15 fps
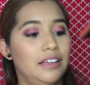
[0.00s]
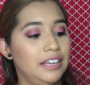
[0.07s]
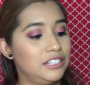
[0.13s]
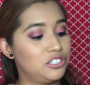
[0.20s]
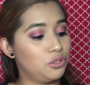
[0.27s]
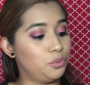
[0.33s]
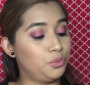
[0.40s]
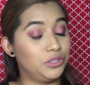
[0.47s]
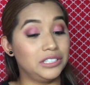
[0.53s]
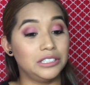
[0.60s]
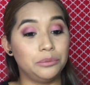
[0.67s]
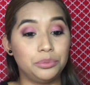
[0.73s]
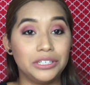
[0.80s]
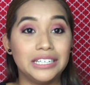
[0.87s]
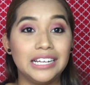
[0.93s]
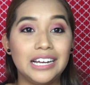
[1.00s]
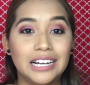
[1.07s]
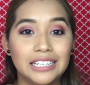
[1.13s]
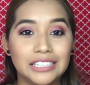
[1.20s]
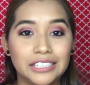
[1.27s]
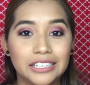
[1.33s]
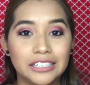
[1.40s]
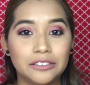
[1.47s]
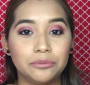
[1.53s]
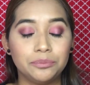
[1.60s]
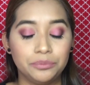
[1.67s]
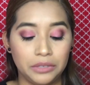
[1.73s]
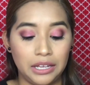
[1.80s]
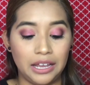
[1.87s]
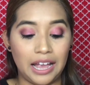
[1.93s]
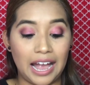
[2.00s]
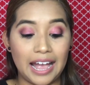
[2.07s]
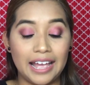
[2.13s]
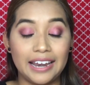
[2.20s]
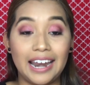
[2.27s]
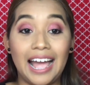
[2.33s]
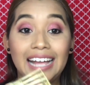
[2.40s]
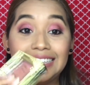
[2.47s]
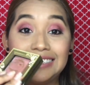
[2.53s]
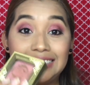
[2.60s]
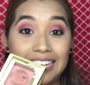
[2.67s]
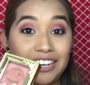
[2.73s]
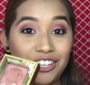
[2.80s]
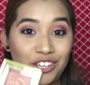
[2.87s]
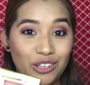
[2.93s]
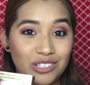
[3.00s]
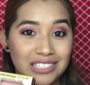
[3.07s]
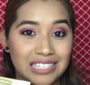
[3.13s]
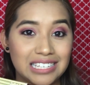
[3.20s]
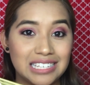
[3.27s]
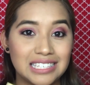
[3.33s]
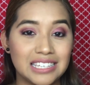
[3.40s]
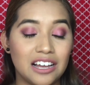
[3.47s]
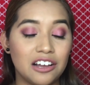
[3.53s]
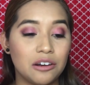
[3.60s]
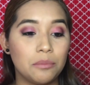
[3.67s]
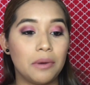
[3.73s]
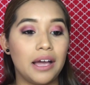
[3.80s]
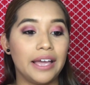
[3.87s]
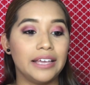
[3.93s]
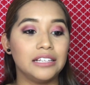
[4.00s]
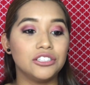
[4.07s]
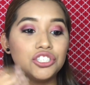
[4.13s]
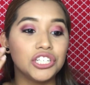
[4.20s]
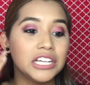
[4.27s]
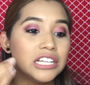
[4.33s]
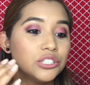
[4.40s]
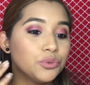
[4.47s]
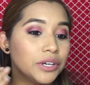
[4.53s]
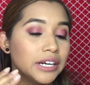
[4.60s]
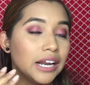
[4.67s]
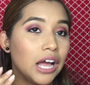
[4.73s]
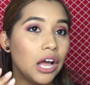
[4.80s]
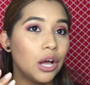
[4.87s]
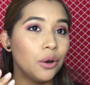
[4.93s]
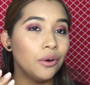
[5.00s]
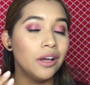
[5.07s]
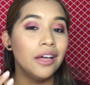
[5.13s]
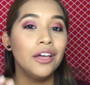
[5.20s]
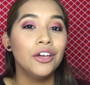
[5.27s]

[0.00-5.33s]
It's a really pretty color, and I did use this on my cheeks right now.